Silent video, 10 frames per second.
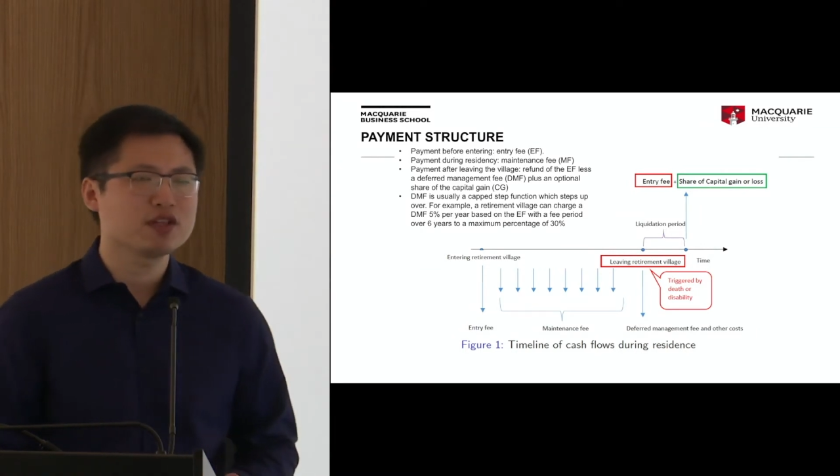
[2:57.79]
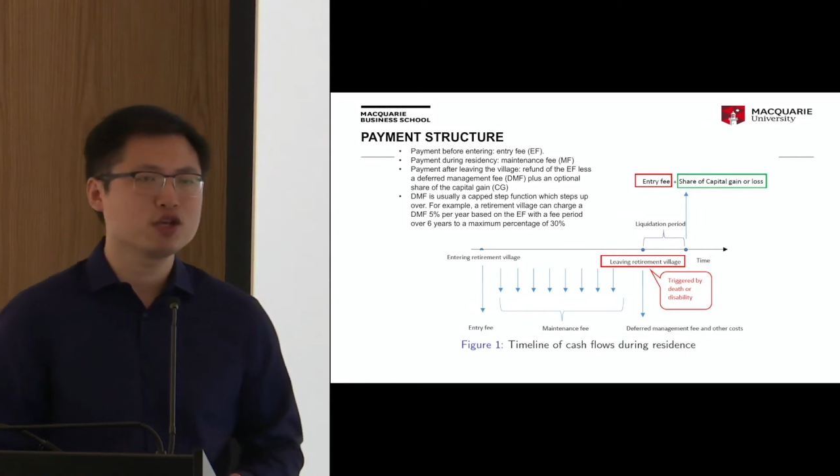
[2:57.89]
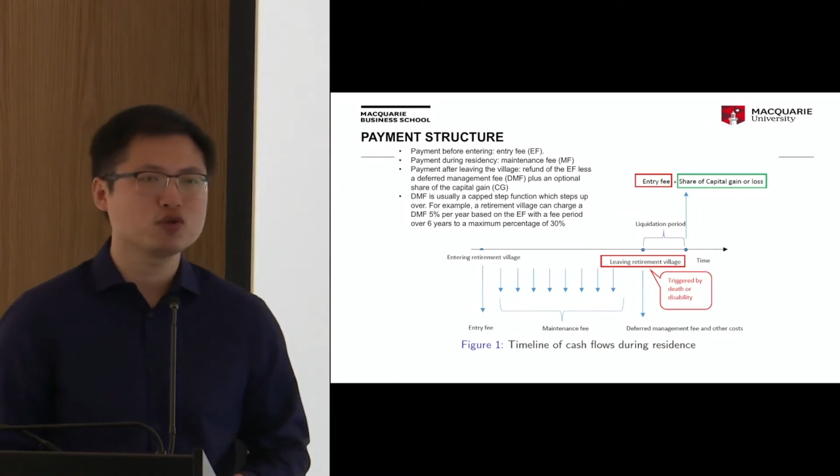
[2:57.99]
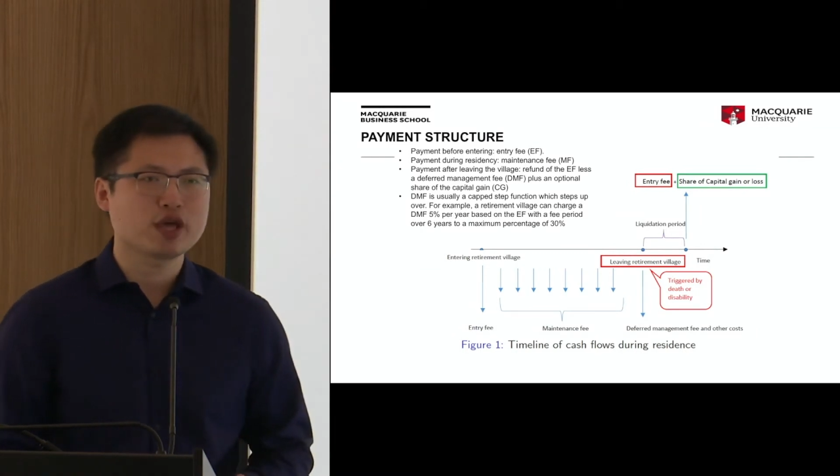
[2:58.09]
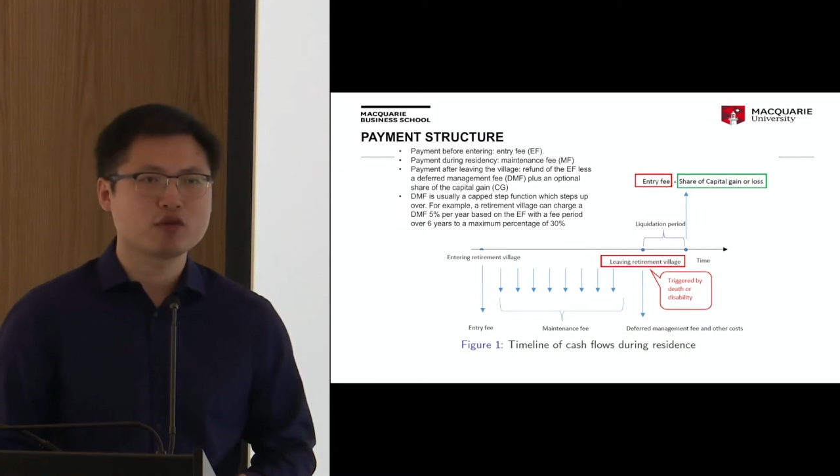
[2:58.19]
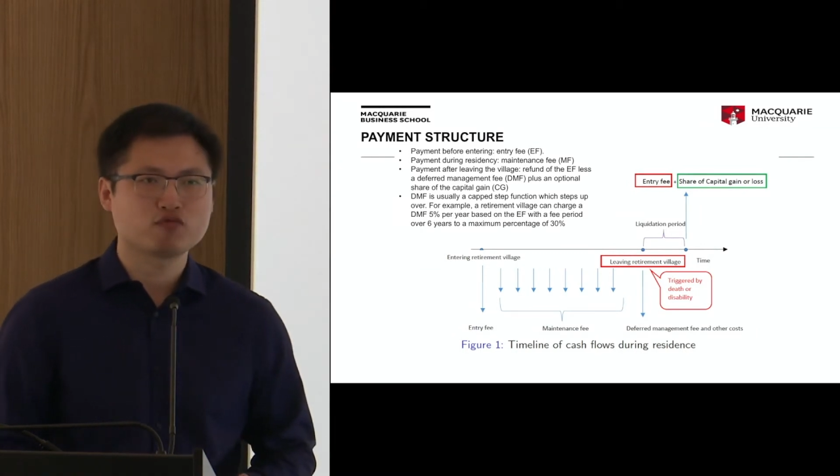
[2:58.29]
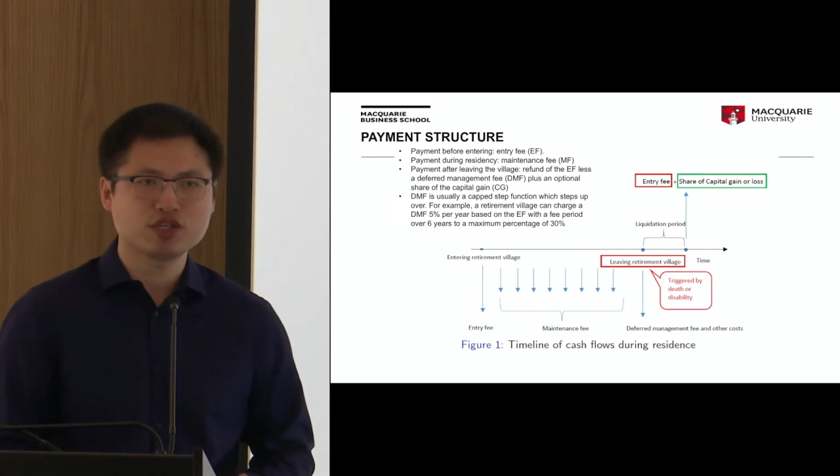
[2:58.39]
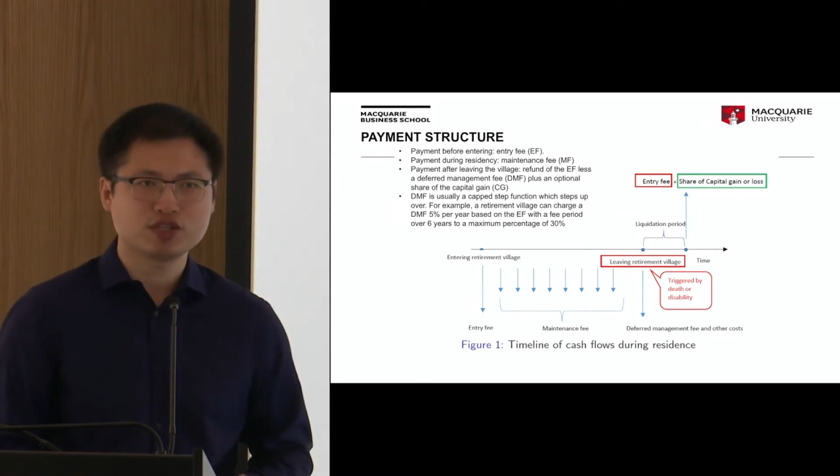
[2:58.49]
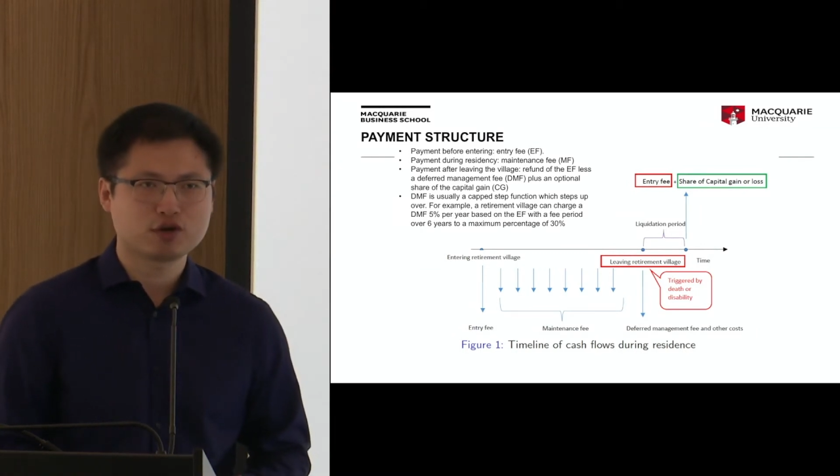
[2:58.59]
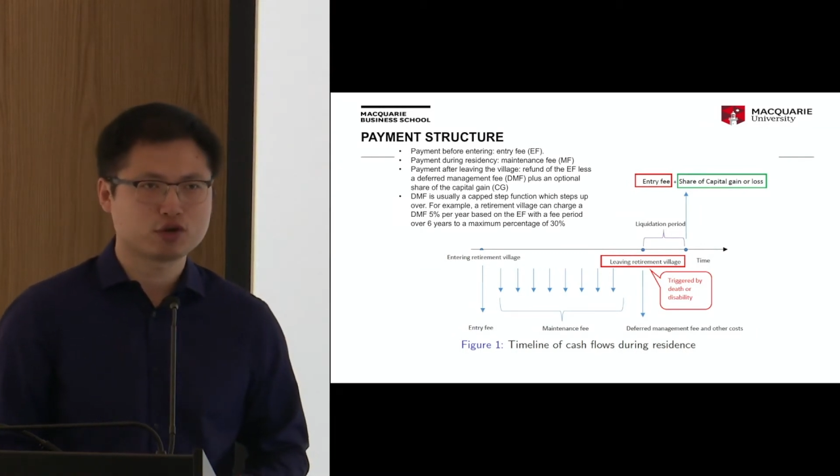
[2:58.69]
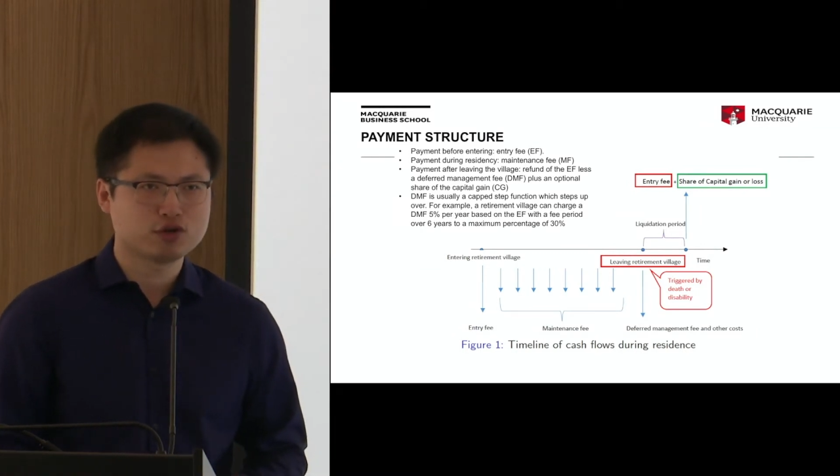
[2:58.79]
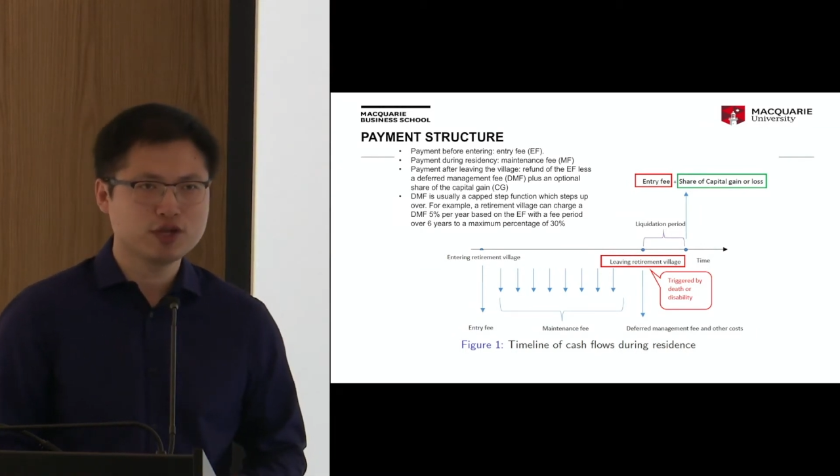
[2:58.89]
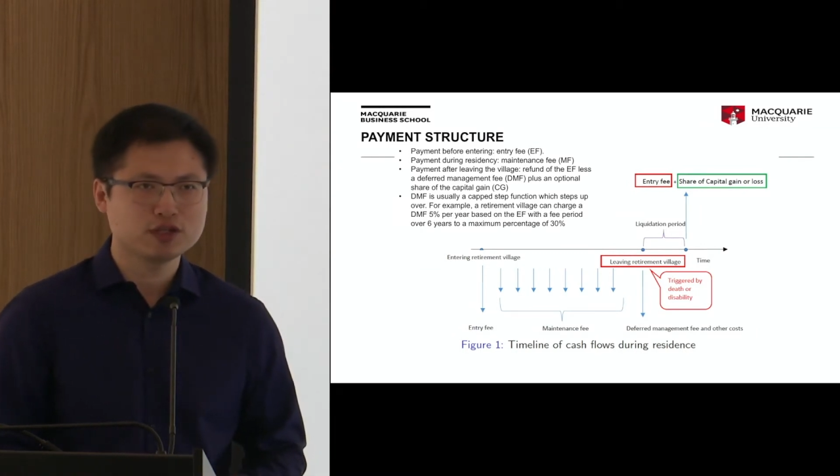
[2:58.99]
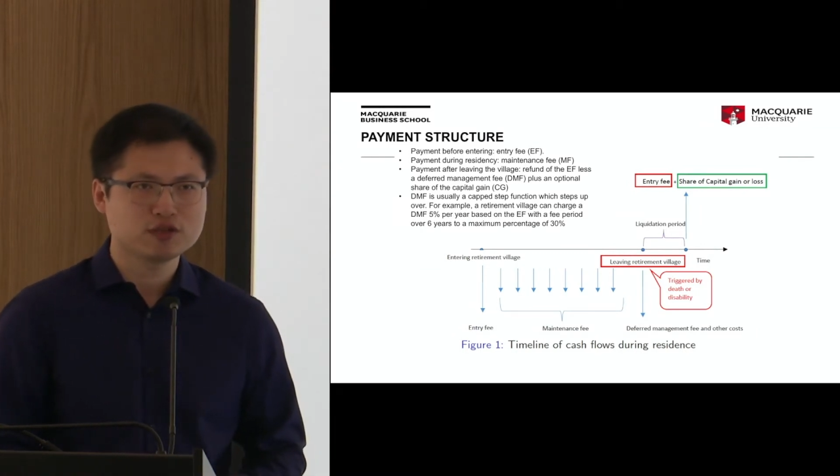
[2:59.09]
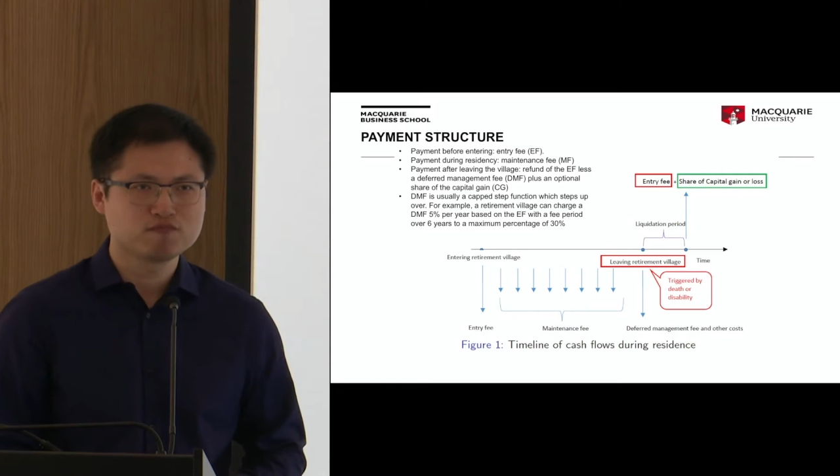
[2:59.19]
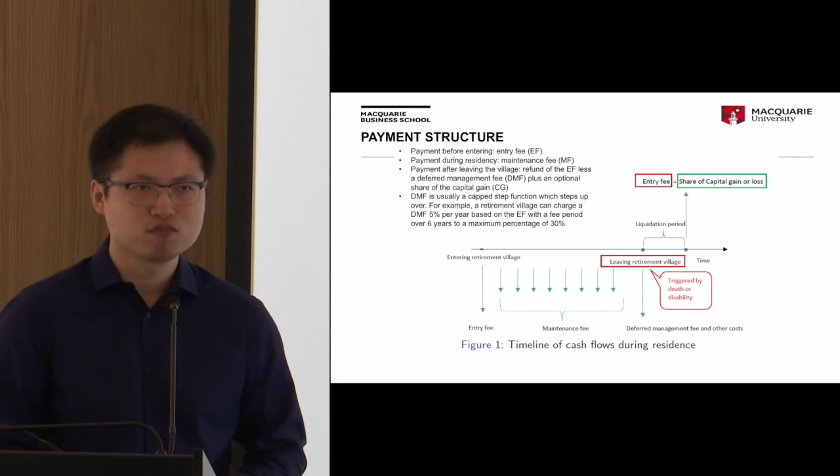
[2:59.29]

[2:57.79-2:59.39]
village and resell your unit,